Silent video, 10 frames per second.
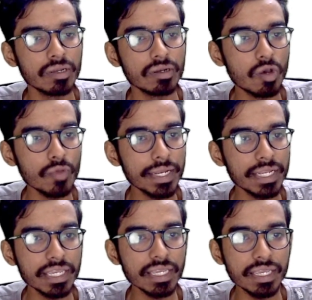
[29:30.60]
Now we are
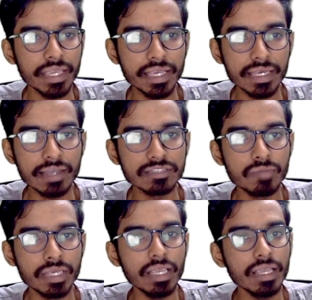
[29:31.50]
taking A cross
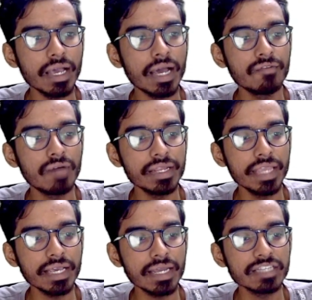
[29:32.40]
B, and for
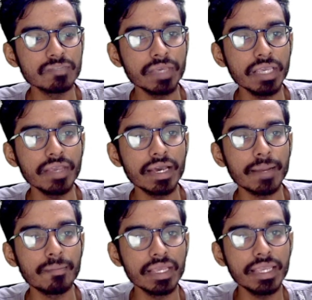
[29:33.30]
A cross B, we are
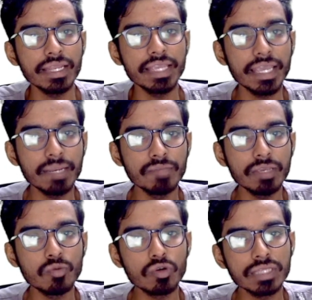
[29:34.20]
up here. A and B
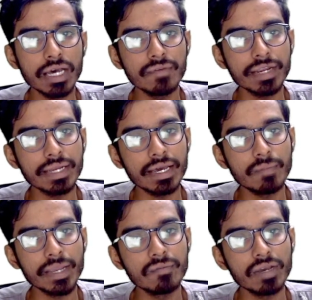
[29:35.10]
both are vector
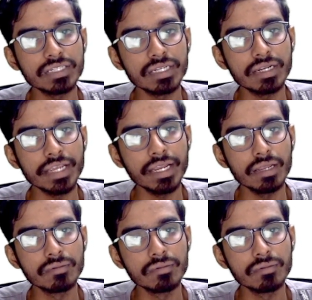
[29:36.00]
point function, right?